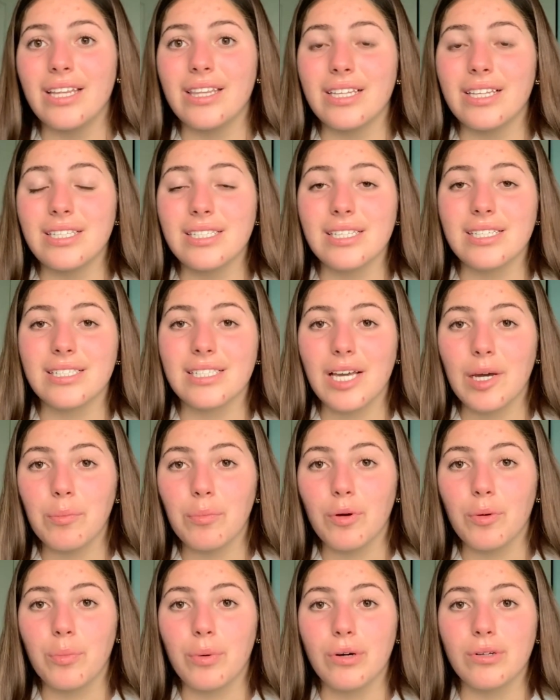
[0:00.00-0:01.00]
this
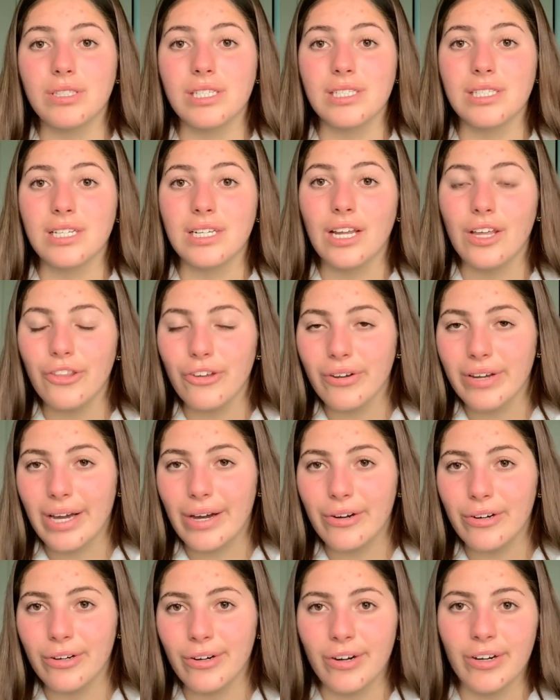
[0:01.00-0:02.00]
example poses another
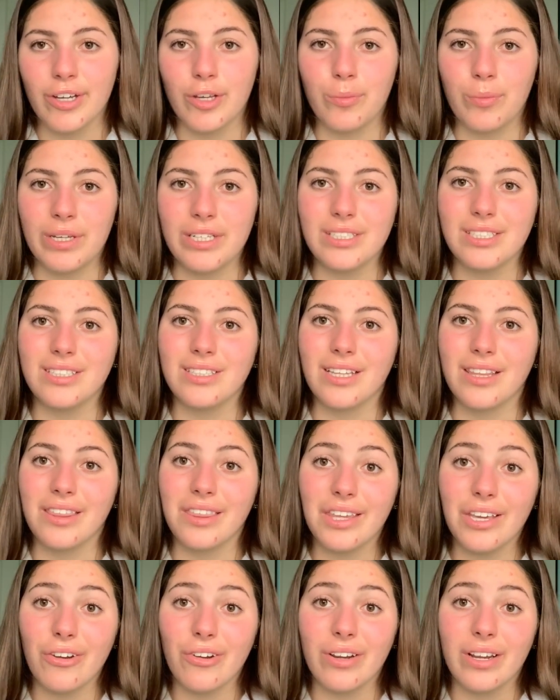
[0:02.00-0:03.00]
counter-argument to the
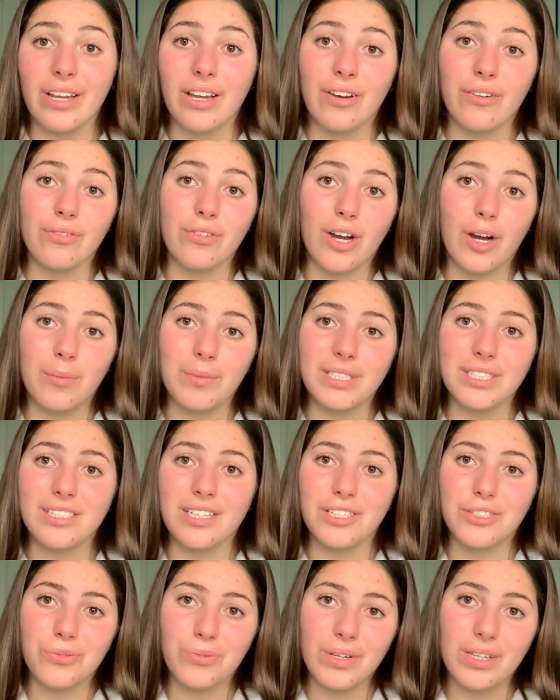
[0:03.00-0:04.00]
theory of common
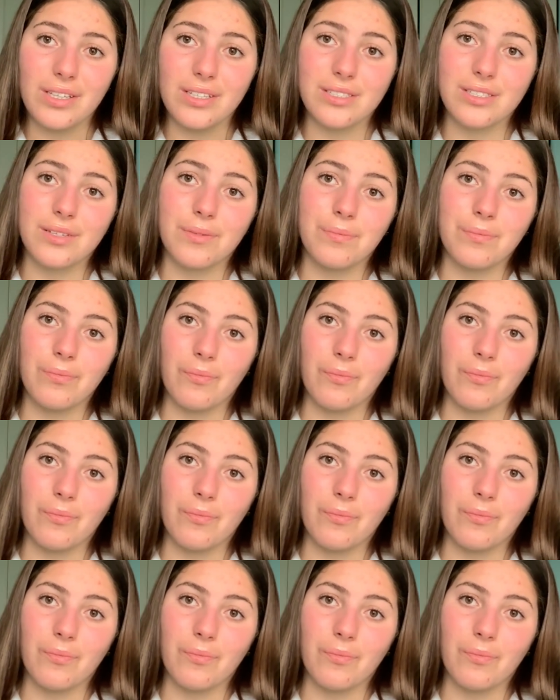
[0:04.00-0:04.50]
sense realism.